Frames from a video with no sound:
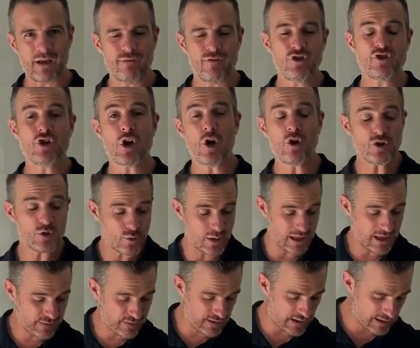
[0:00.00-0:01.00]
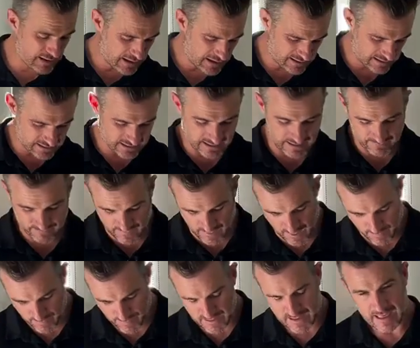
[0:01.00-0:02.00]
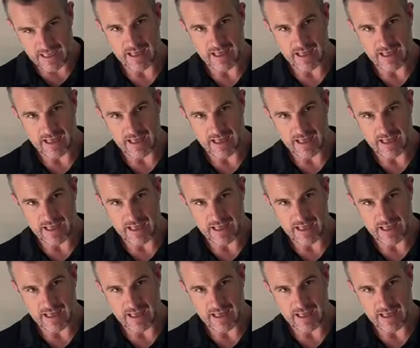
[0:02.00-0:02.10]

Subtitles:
If you don't do anything and just give up,